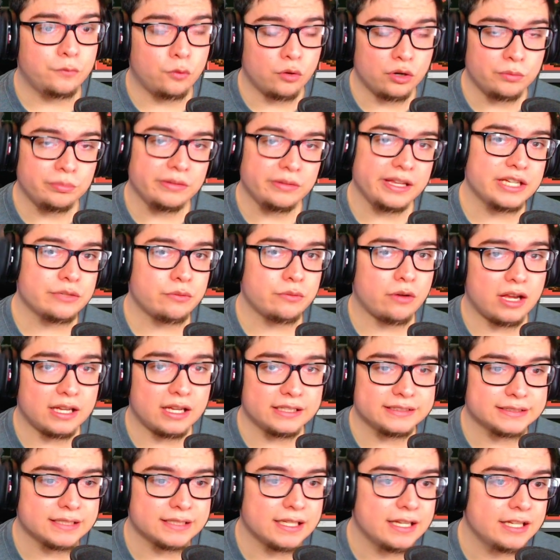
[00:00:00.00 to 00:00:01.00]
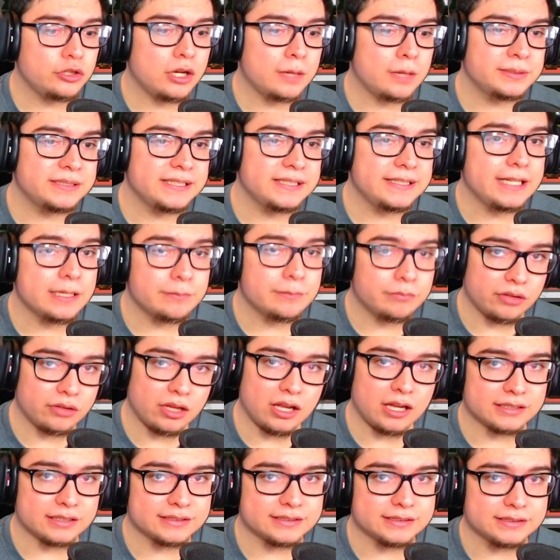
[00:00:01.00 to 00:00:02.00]
4 blaze rods, 2 obsidian
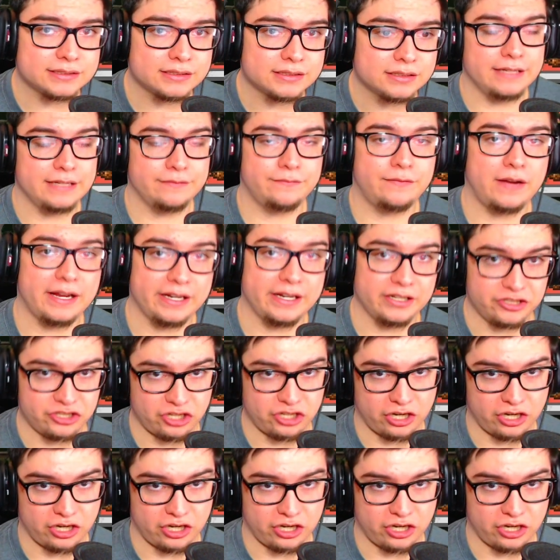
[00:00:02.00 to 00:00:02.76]
blocks, and a fire